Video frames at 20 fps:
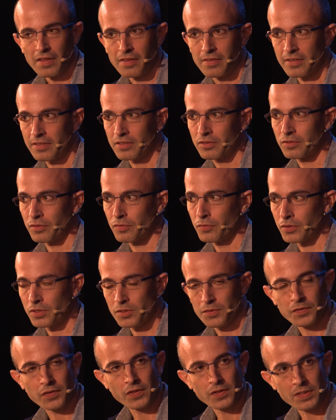that for
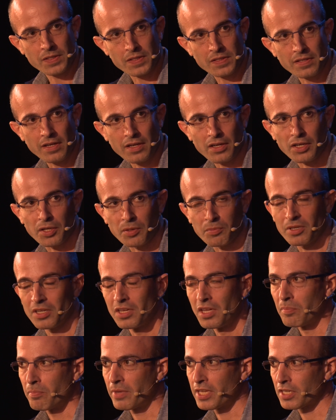the first time
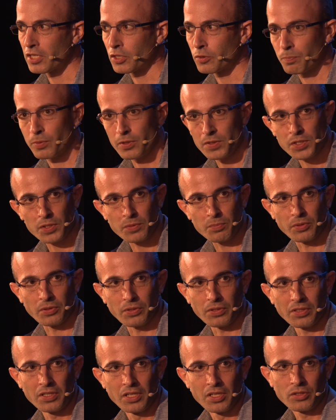make it
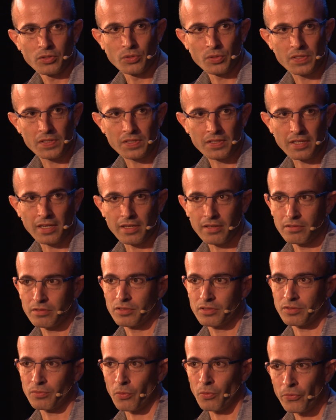possible to
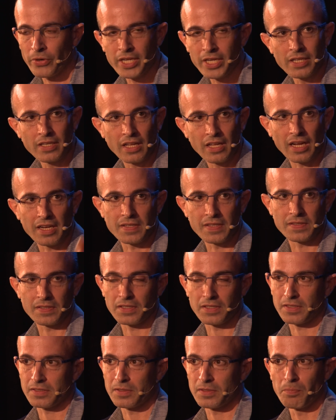start
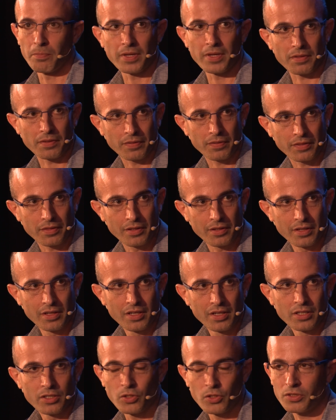realizing the myth,
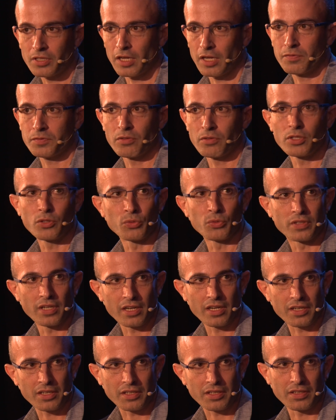not after you
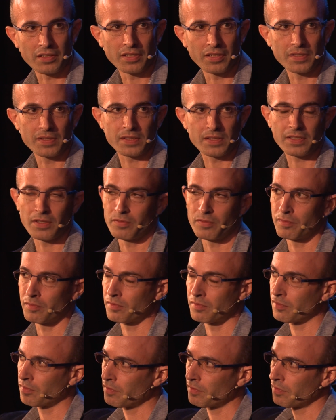die in some
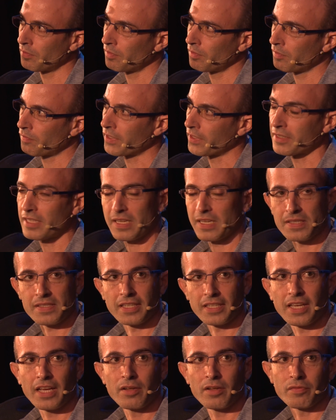
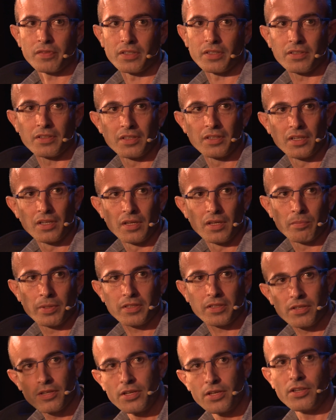fantastic heaven,
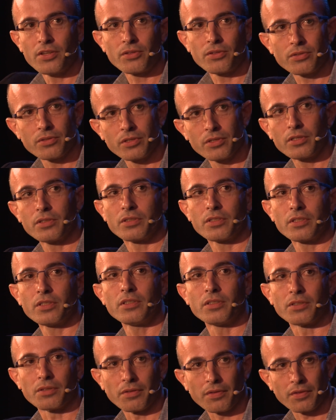but here on
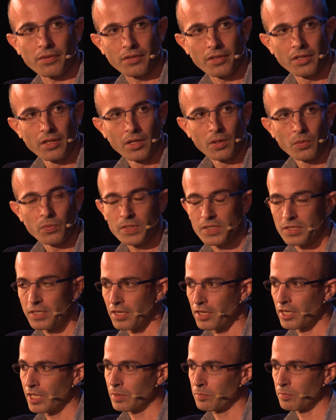earth with
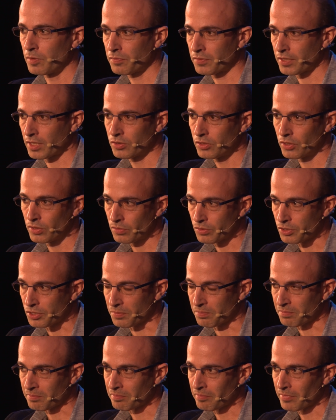the help of technology.